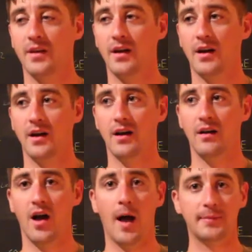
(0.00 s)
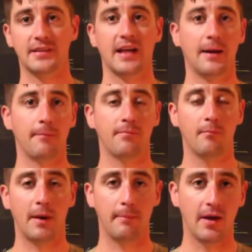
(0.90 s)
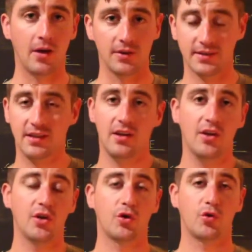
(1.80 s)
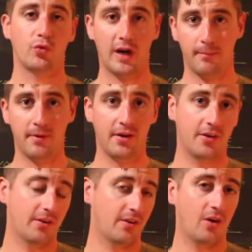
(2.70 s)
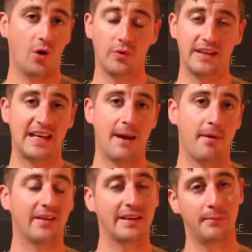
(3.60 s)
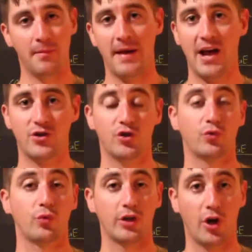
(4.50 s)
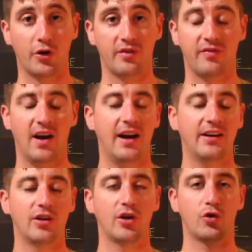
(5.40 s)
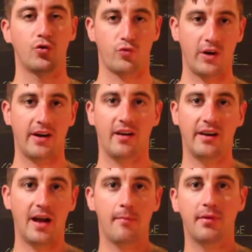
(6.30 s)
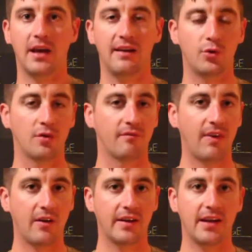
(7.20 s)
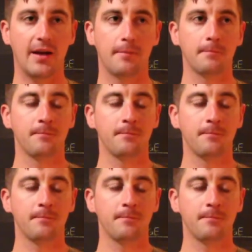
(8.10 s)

Hop Slam by Bell's. Great beer, only came out limited batches, really hard to find. Great honey IPA if you haven't found it yet.